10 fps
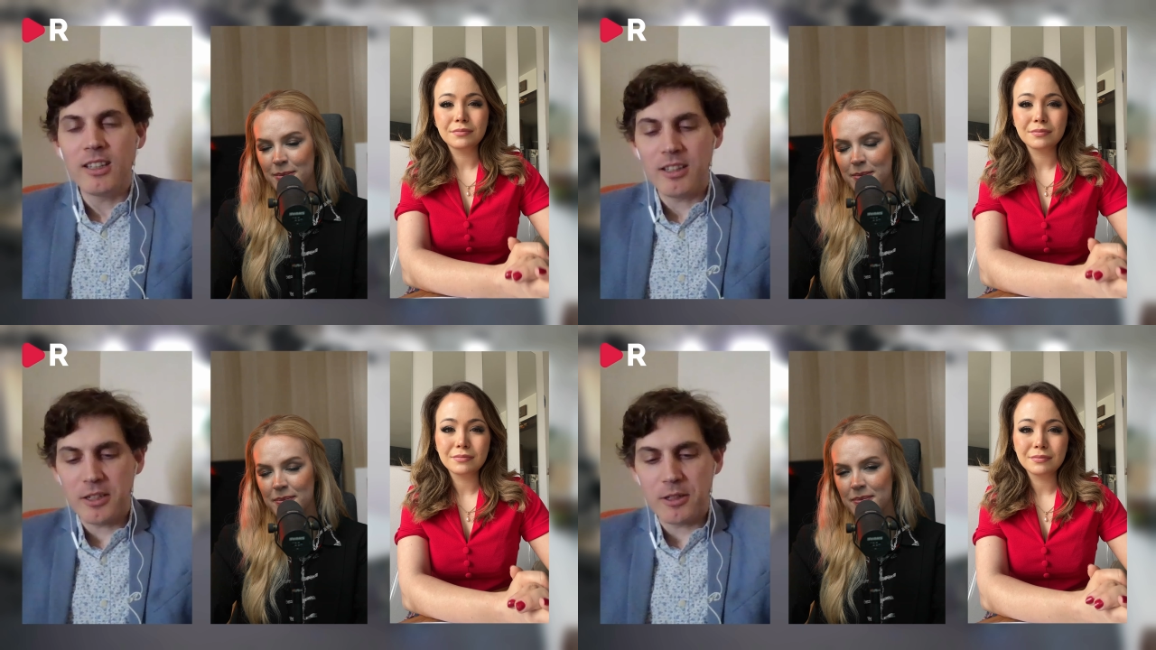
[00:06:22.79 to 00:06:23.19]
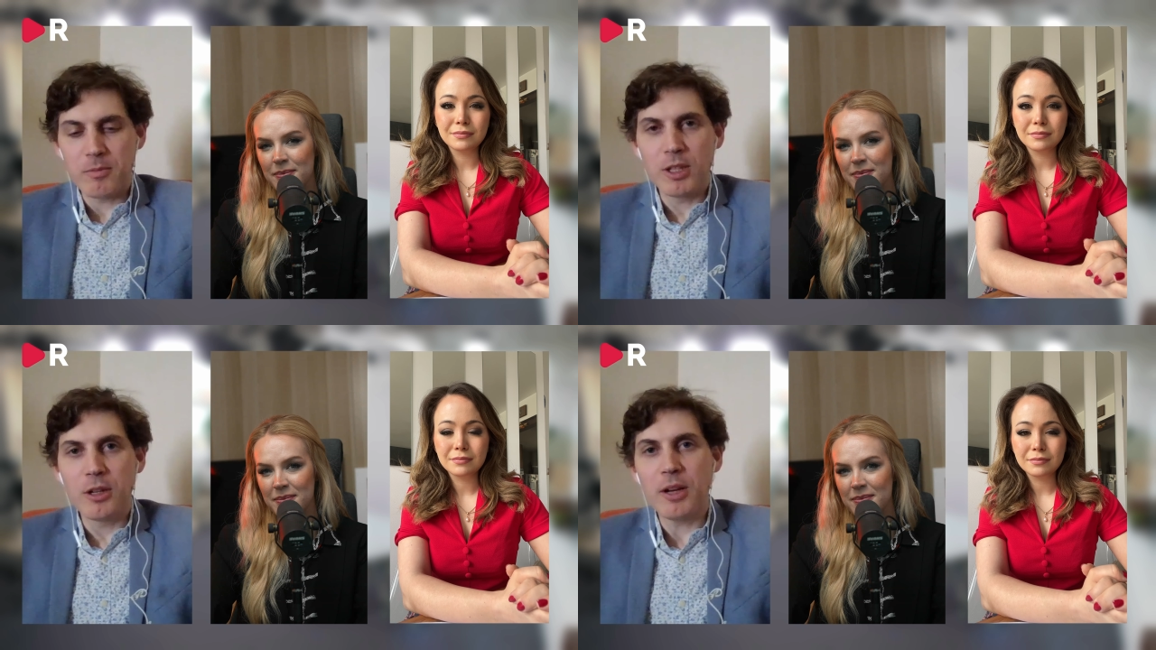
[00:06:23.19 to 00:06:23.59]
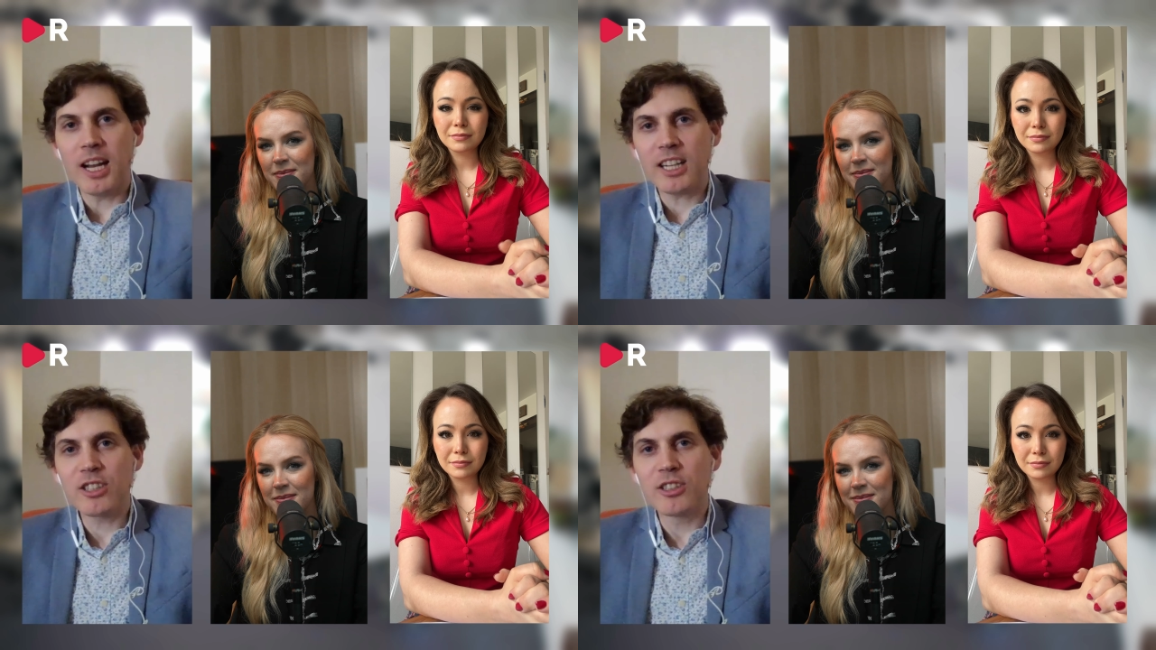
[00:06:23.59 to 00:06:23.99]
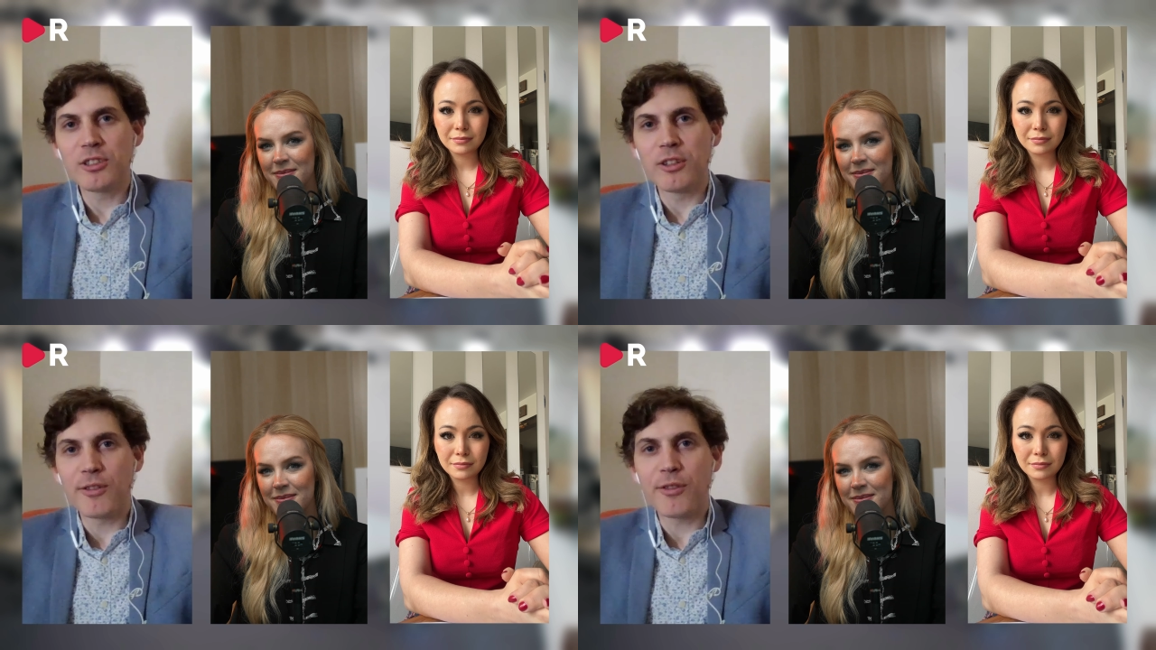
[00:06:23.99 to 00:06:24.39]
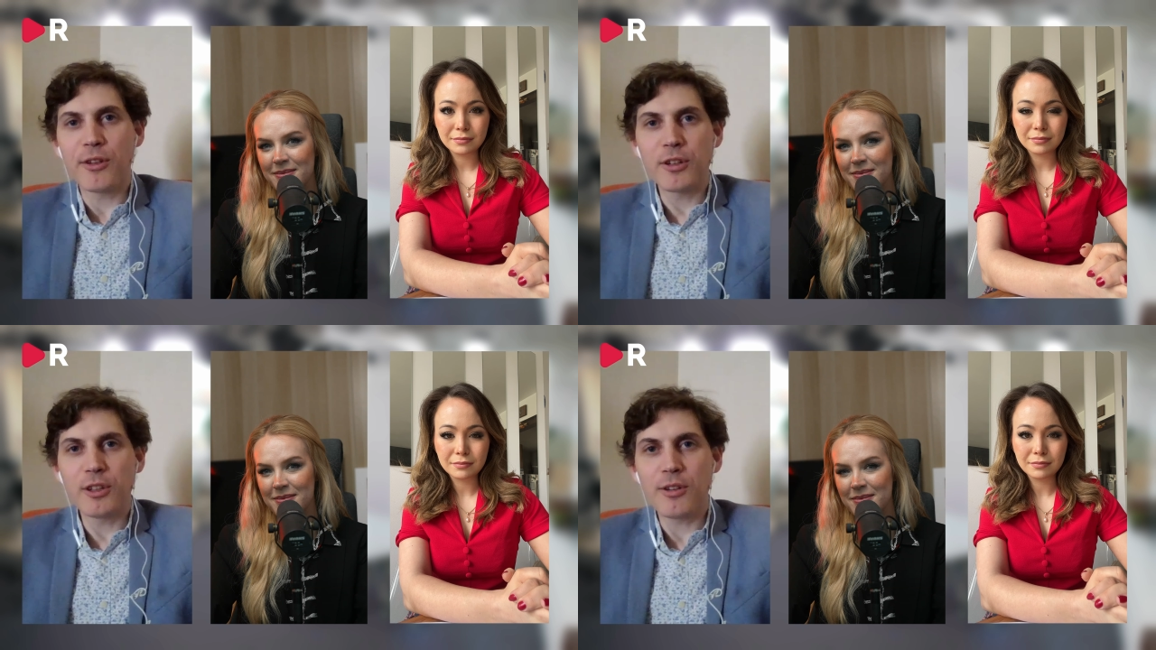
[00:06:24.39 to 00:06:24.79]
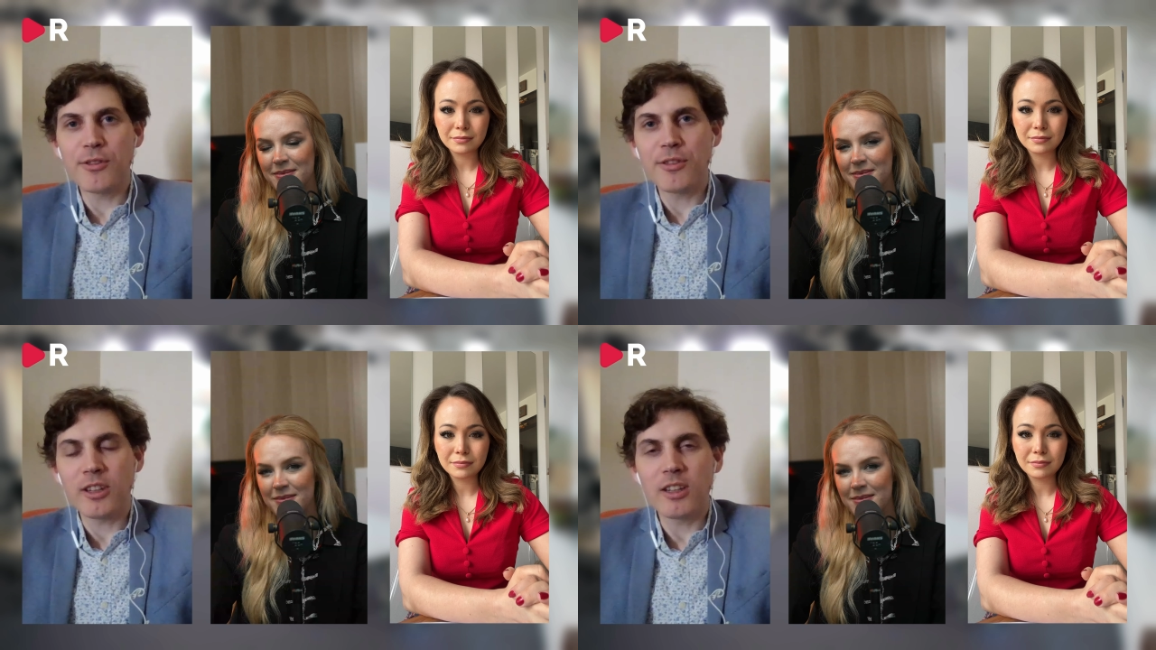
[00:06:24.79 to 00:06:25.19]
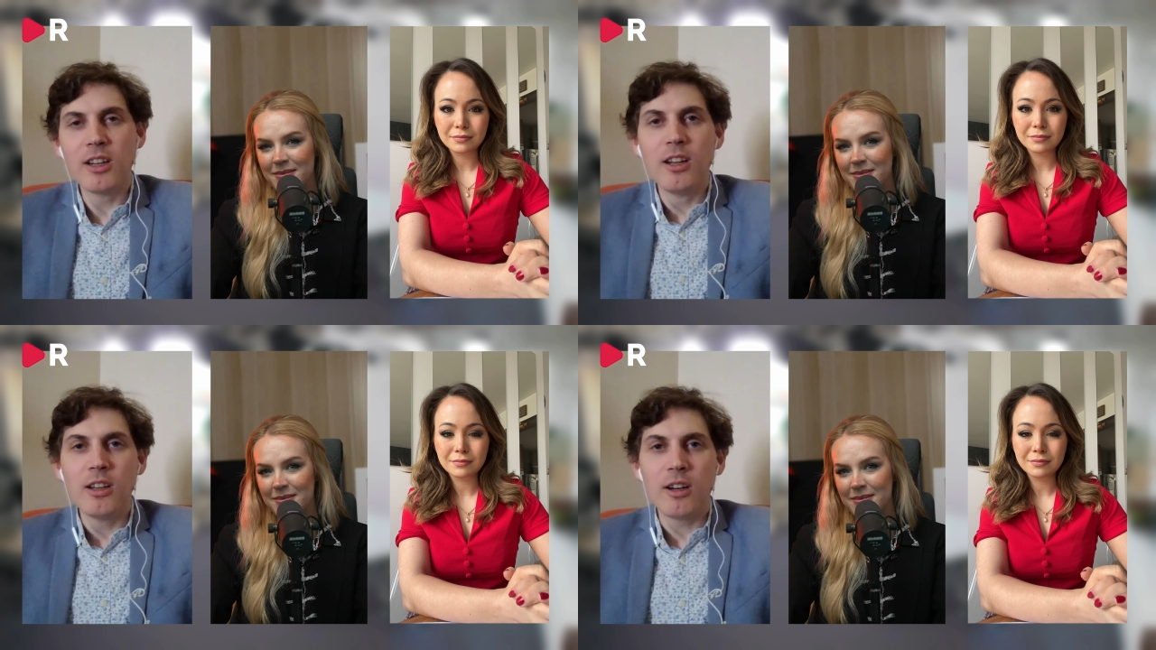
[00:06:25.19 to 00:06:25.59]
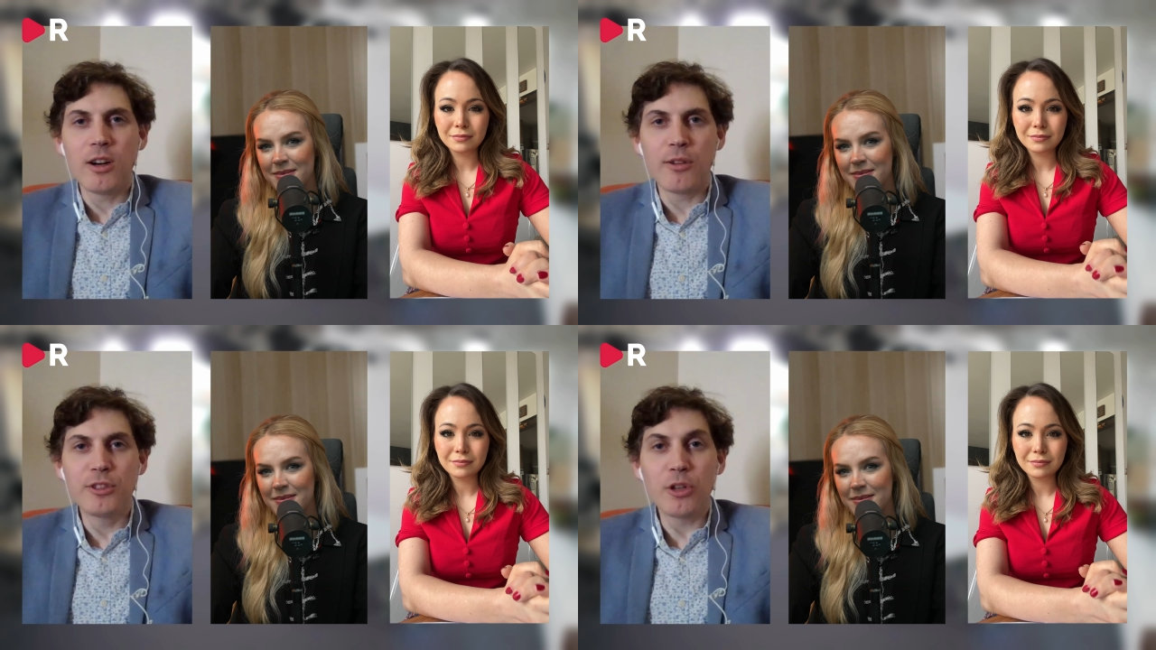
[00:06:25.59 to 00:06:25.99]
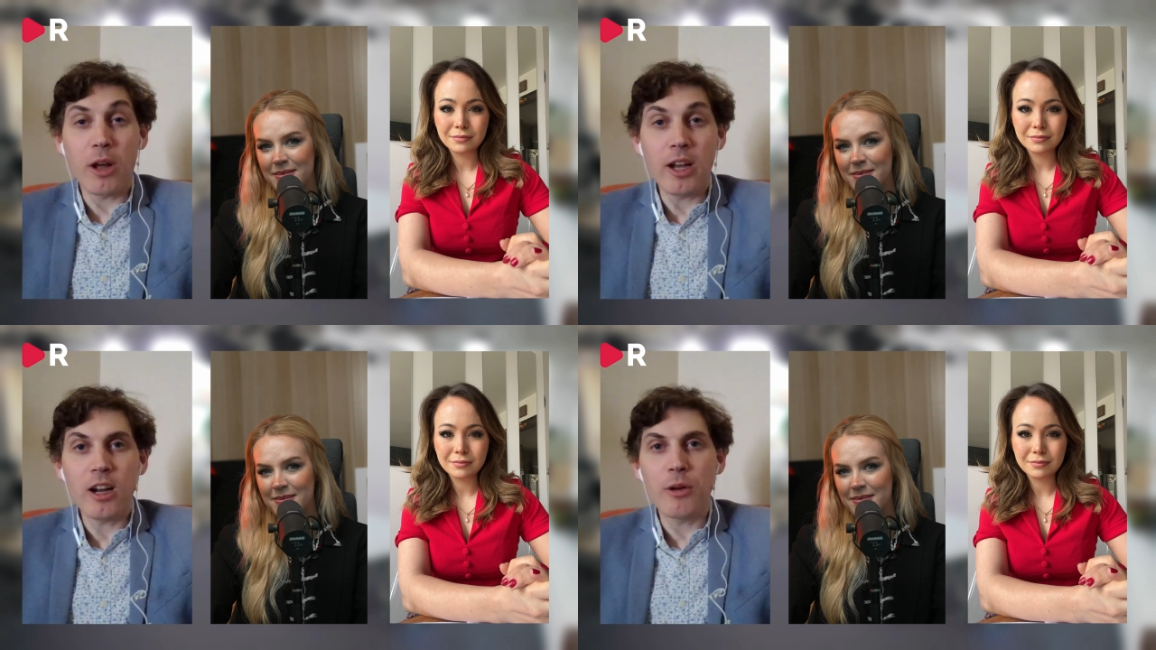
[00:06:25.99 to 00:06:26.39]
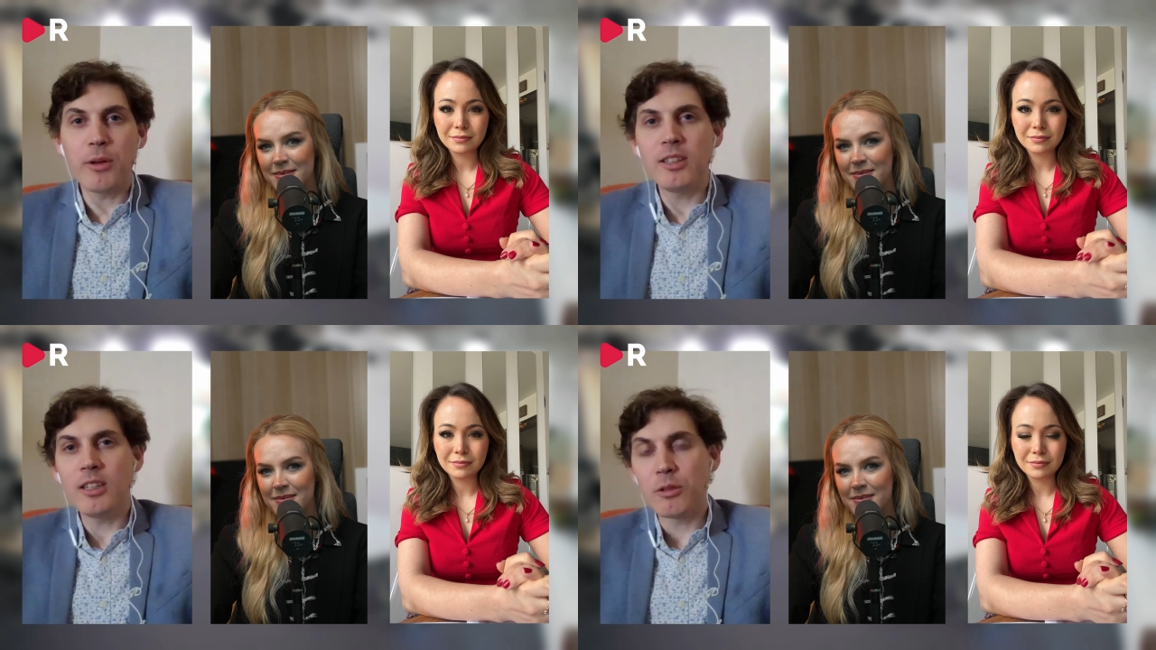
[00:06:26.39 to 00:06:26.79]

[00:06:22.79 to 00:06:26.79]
Speaker 1: um, you know, elections on the 4th of uh, uh, of July already.